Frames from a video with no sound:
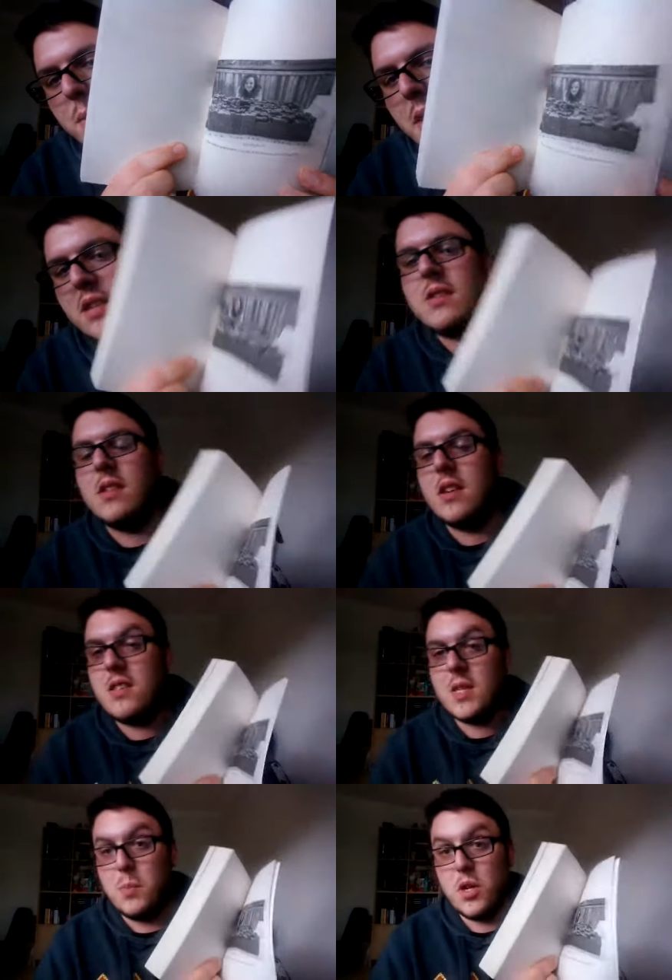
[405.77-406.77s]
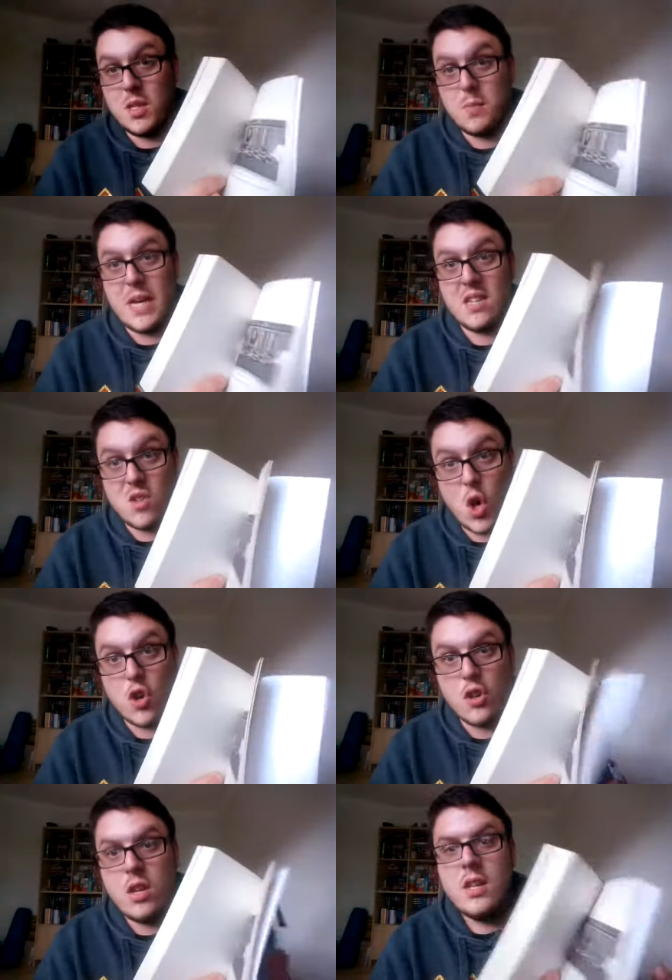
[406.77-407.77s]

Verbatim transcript: place that this book is based on.